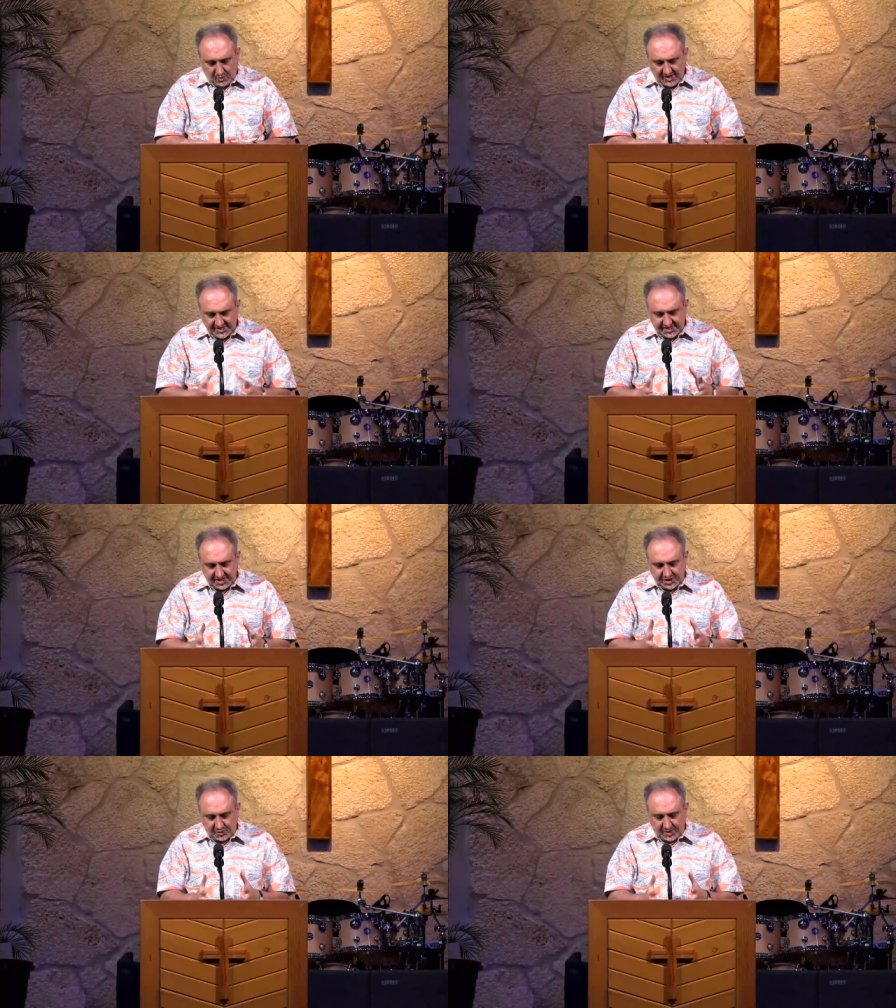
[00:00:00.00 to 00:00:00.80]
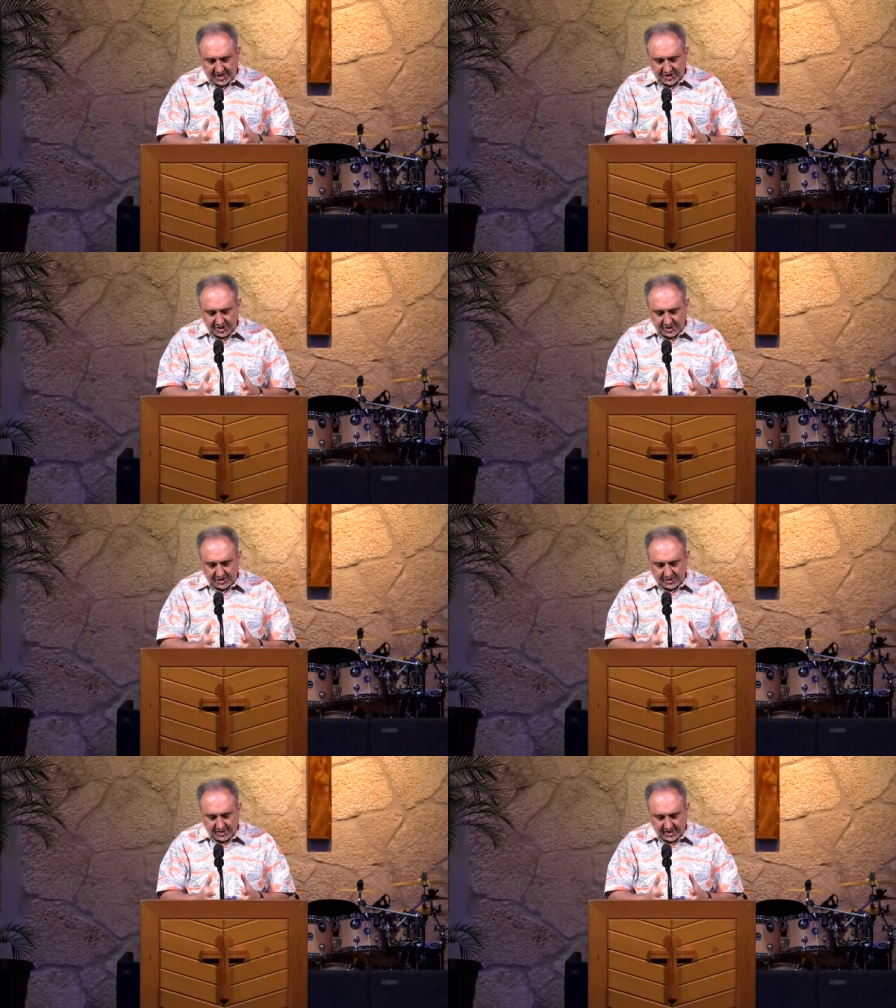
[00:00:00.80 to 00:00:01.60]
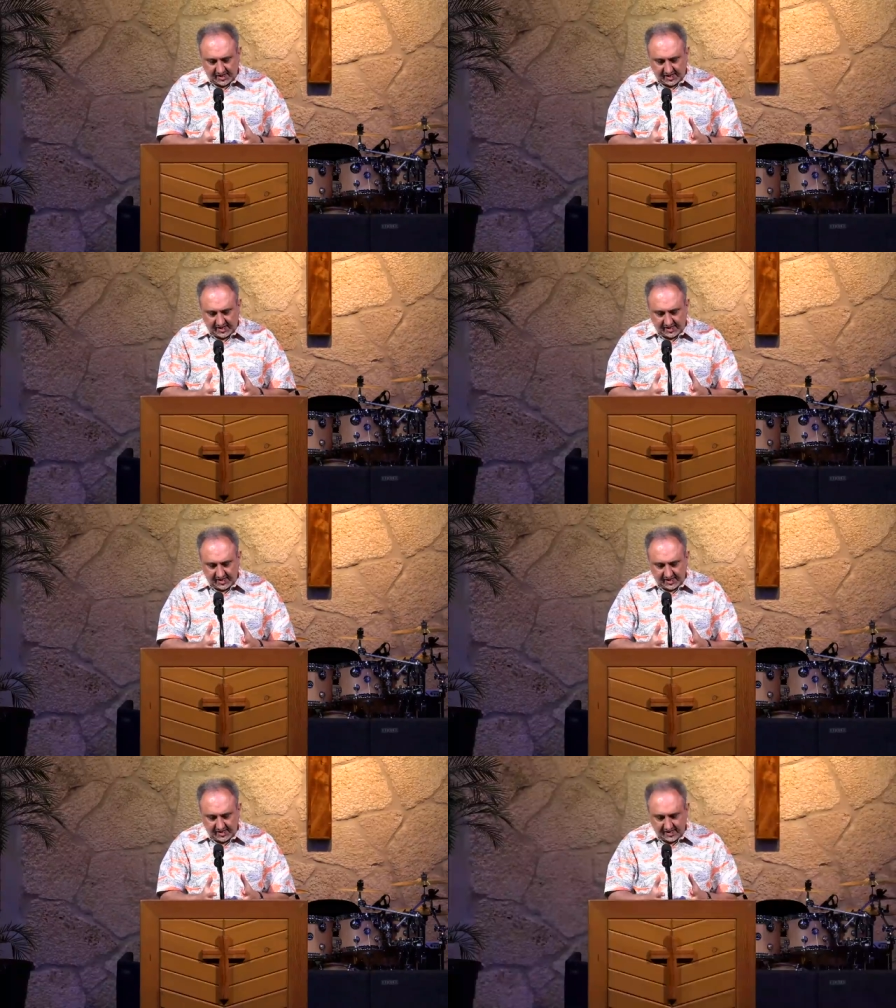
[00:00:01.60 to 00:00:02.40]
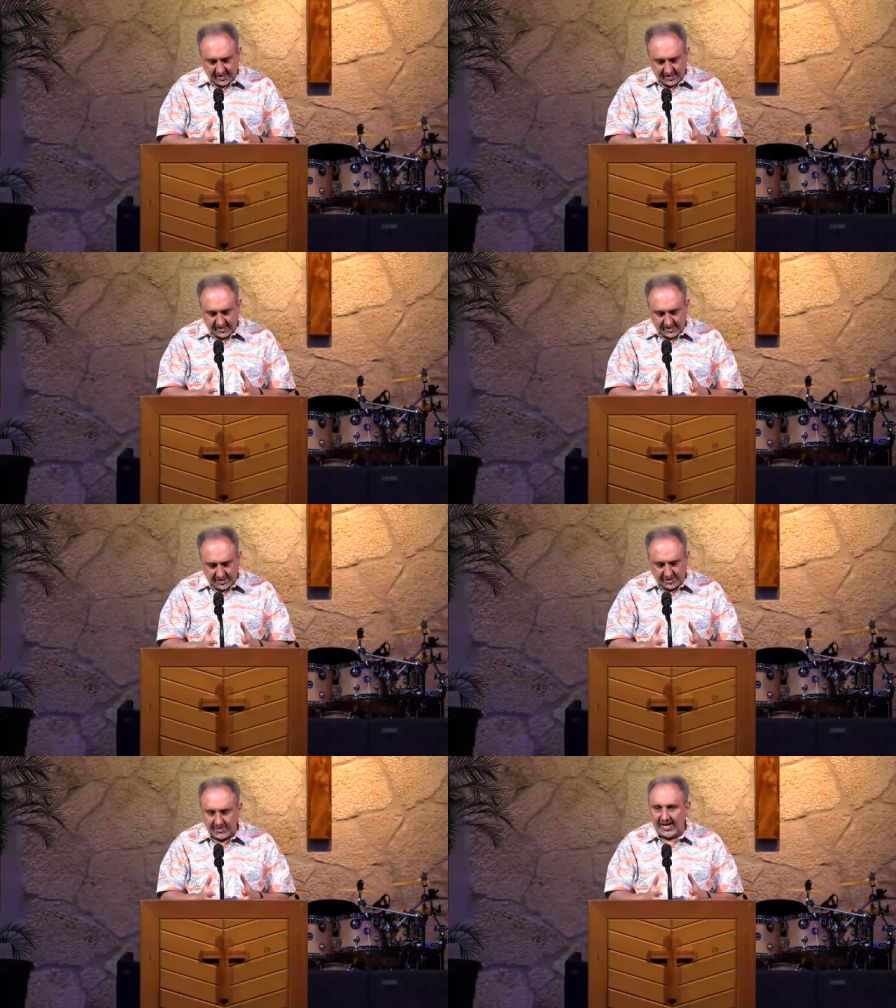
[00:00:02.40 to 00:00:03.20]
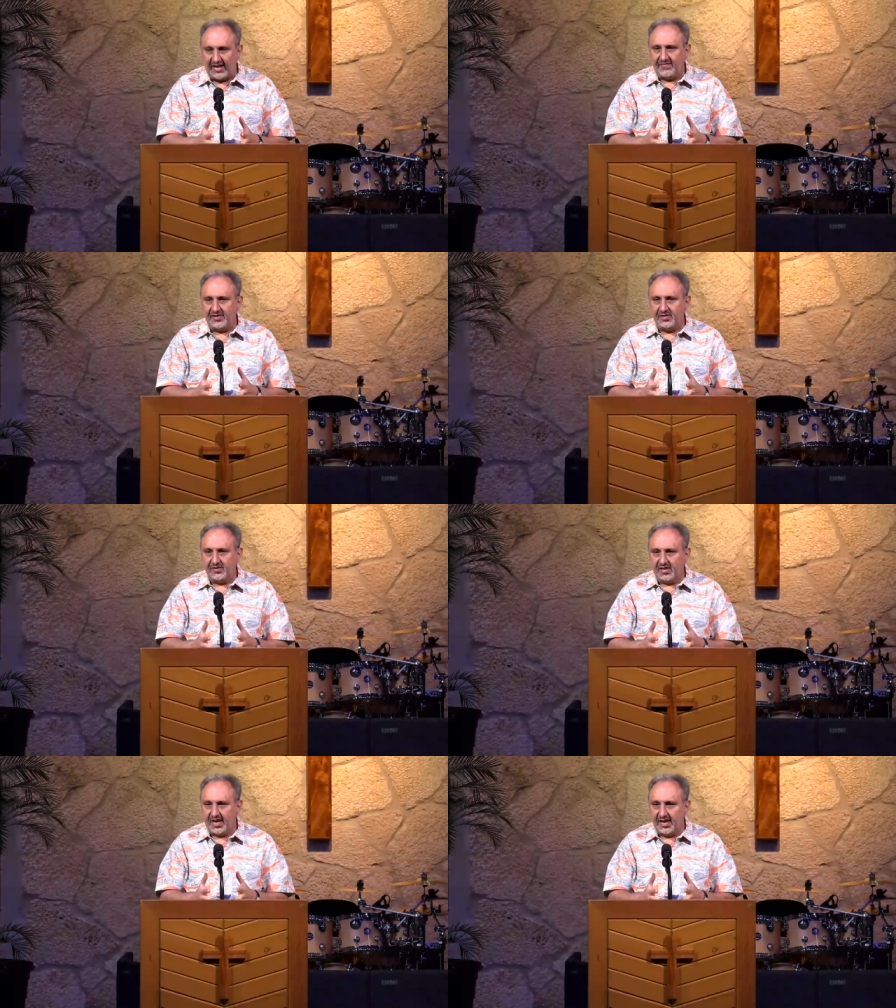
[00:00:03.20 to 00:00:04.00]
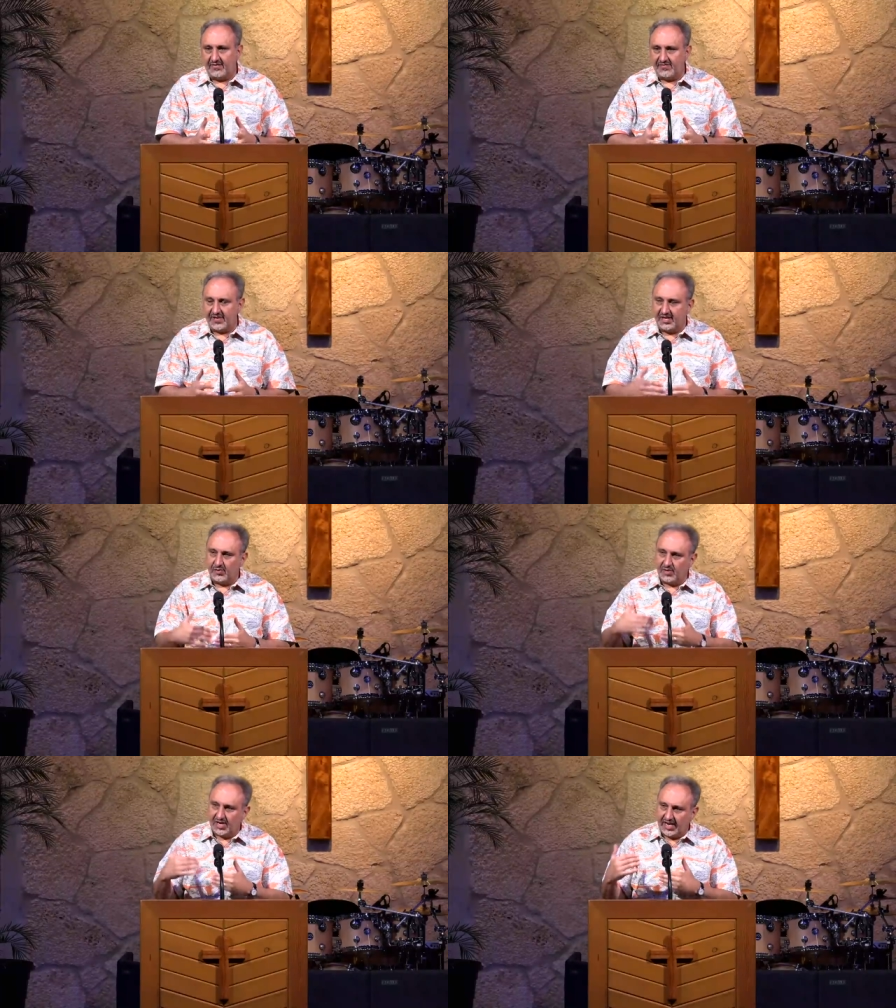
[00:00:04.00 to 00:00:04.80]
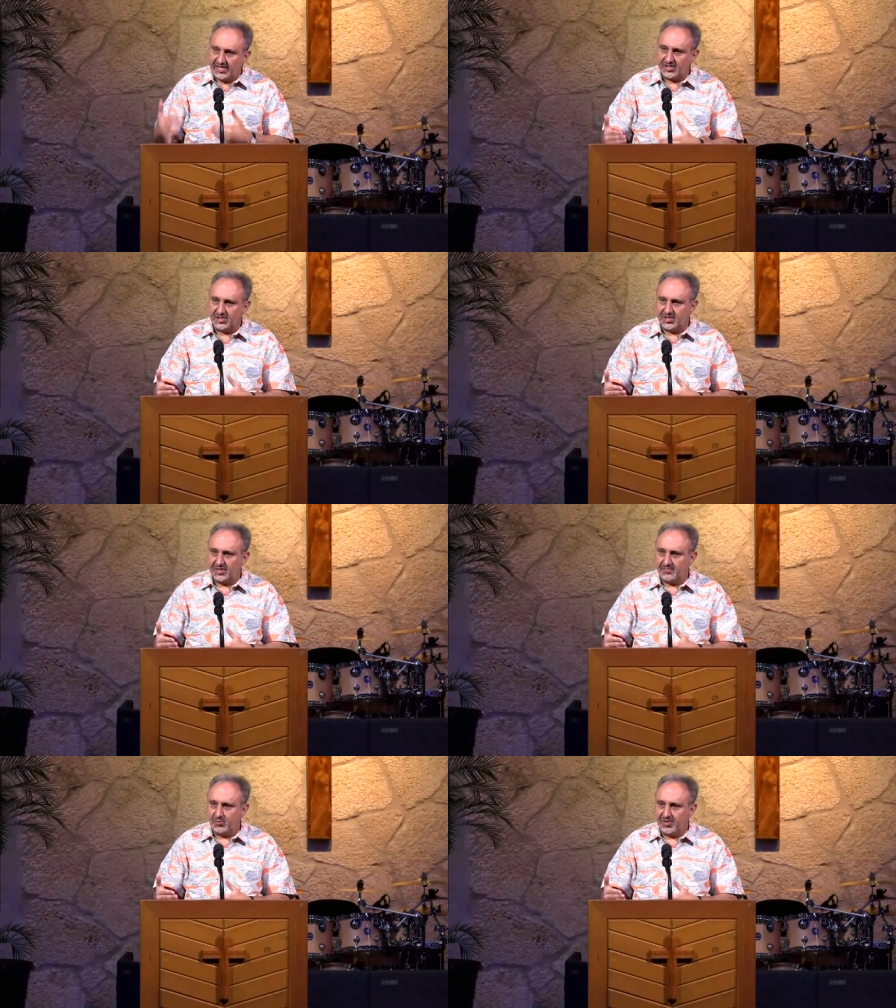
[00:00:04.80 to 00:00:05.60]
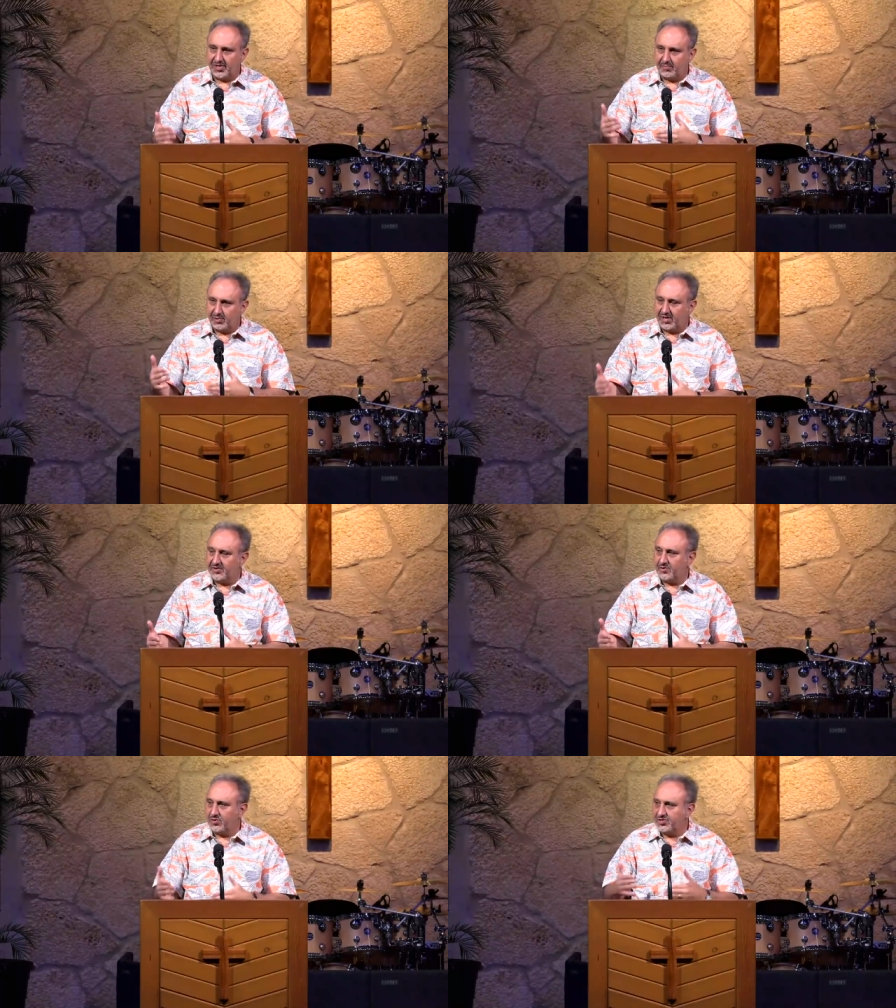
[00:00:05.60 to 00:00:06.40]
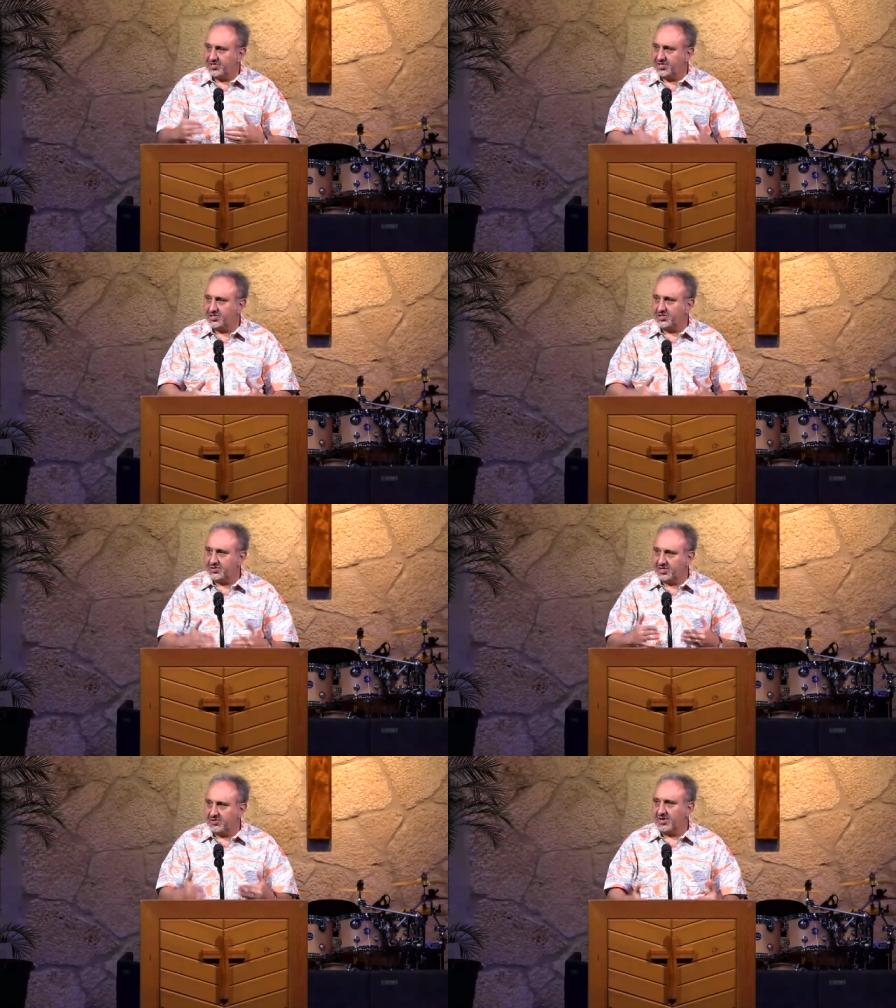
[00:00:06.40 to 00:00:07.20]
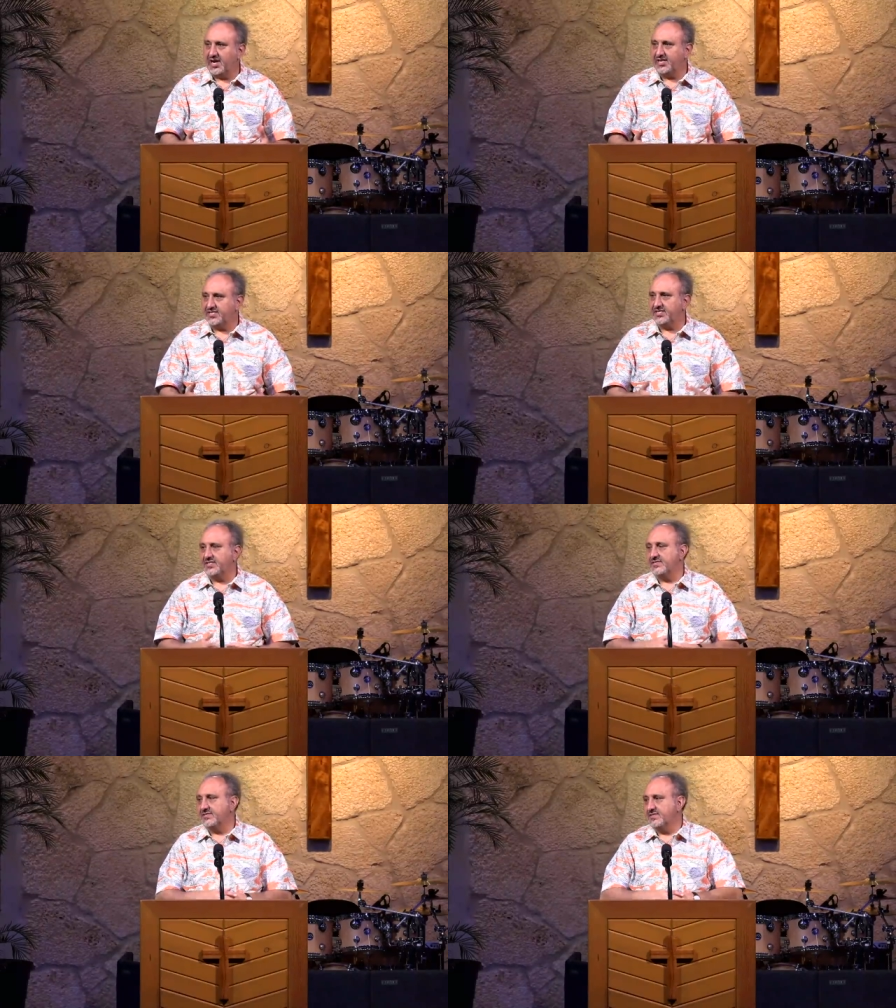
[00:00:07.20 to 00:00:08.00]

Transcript: What situation currently do you have in your life in a relationship with a brother or sister in Christ?